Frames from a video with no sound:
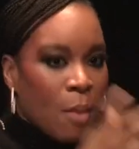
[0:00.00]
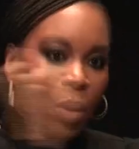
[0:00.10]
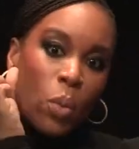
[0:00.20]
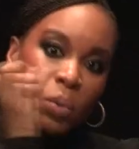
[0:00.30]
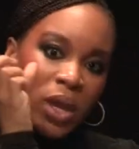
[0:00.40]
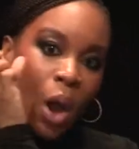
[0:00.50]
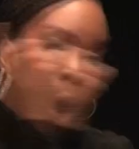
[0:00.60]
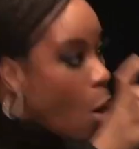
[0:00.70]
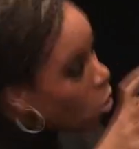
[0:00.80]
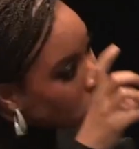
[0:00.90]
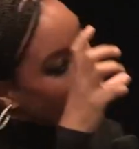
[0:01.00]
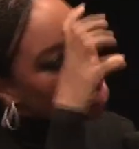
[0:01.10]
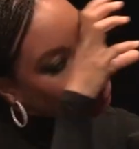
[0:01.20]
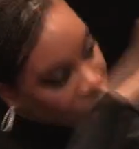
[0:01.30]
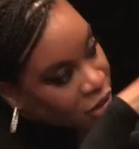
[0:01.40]
but when we hold
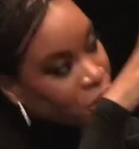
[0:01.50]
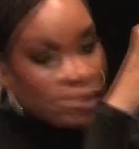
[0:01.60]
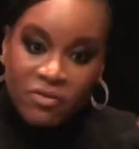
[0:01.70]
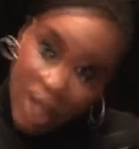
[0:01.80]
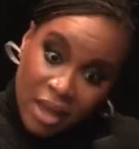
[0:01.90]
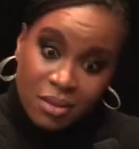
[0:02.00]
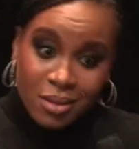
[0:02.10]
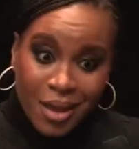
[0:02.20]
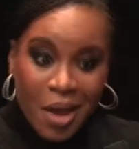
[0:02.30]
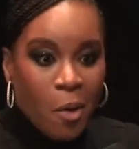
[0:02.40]
on preacher's face,